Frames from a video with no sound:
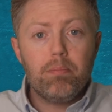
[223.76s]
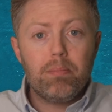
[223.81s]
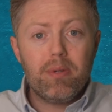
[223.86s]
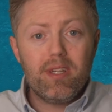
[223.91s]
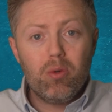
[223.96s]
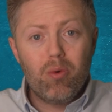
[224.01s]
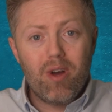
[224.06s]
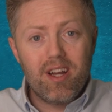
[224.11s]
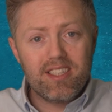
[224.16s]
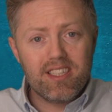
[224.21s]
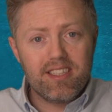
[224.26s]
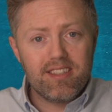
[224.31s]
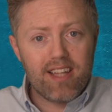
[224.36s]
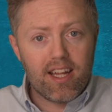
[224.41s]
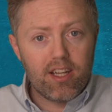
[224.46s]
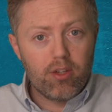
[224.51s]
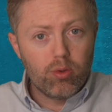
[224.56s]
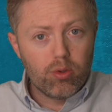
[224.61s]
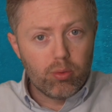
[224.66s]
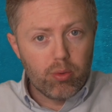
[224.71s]
BYD's
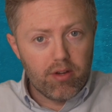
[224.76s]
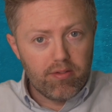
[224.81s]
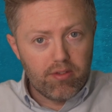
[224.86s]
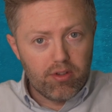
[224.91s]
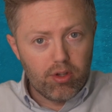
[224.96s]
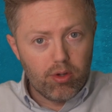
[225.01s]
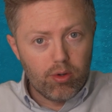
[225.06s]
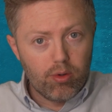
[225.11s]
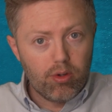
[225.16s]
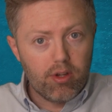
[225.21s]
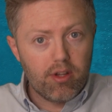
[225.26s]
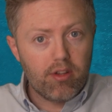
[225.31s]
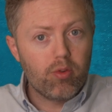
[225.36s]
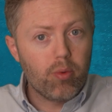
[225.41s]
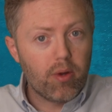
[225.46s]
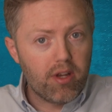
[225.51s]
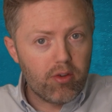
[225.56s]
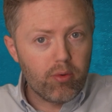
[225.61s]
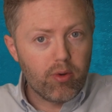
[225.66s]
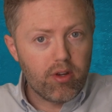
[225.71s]
annual revenue in
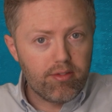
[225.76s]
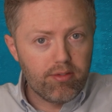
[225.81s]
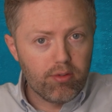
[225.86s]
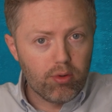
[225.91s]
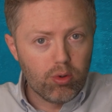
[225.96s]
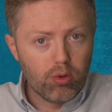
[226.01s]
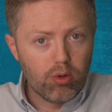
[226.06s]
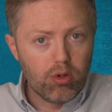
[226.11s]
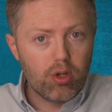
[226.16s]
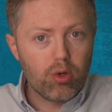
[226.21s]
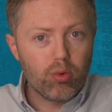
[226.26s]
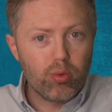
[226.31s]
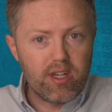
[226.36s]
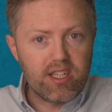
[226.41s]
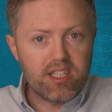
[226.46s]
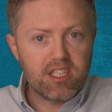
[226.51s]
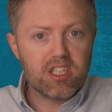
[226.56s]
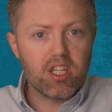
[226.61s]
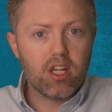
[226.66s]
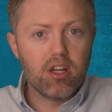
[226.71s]
2024
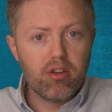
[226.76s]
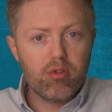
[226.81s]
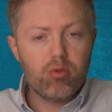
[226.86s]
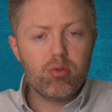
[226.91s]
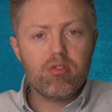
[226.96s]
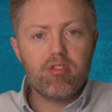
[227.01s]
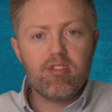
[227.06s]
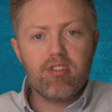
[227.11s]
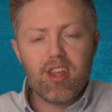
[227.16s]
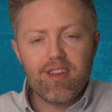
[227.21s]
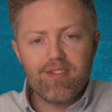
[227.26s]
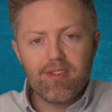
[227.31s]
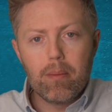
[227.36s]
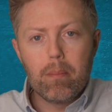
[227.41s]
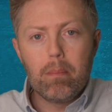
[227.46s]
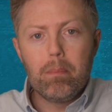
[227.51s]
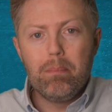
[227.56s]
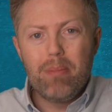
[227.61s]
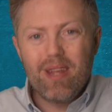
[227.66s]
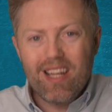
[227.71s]
reached 107
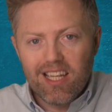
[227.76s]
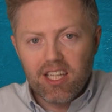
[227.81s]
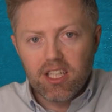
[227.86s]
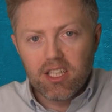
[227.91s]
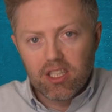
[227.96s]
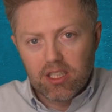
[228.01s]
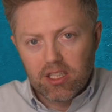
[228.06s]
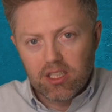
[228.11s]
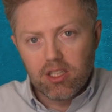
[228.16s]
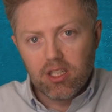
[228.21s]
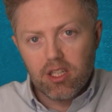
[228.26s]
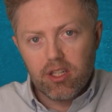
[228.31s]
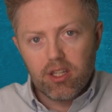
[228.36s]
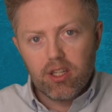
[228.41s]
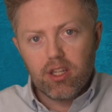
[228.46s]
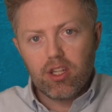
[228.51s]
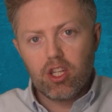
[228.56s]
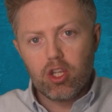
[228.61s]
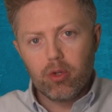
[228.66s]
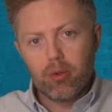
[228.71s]
billion
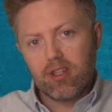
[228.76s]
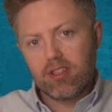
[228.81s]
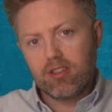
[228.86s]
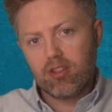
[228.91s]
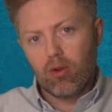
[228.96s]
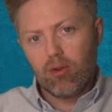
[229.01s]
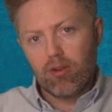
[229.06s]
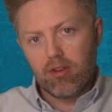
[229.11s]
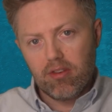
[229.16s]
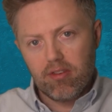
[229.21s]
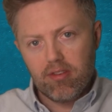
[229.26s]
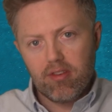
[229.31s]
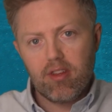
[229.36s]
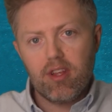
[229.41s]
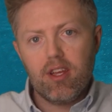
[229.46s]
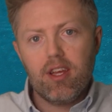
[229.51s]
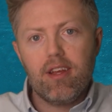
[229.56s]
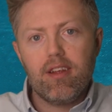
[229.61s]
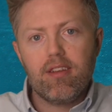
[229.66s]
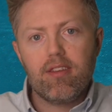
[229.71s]
US dollars,
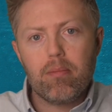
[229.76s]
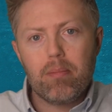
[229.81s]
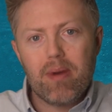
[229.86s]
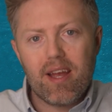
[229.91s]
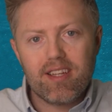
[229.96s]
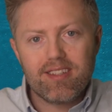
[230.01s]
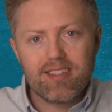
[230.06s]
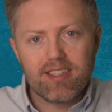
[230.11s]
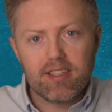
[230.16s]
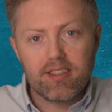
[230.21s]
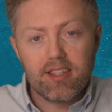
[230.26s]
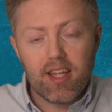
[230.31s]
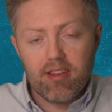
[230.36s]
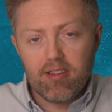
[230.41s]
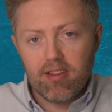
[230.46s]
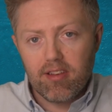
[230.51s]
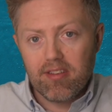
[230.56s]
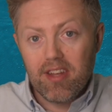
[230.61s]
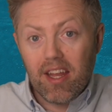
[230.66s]
surpassing Tesla's